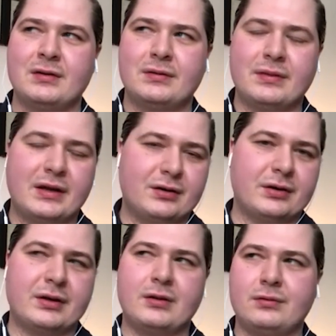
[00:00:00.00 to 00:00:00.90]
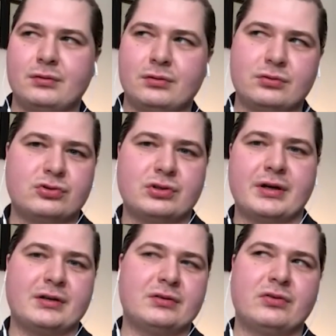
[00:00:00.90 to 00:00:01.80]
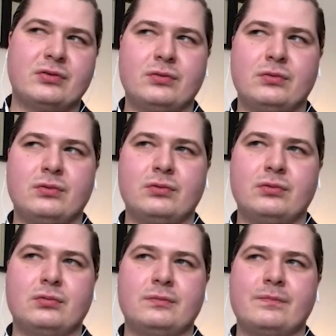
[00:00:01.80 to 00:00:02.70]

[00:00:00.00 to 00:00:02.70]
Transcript: they're either trying to,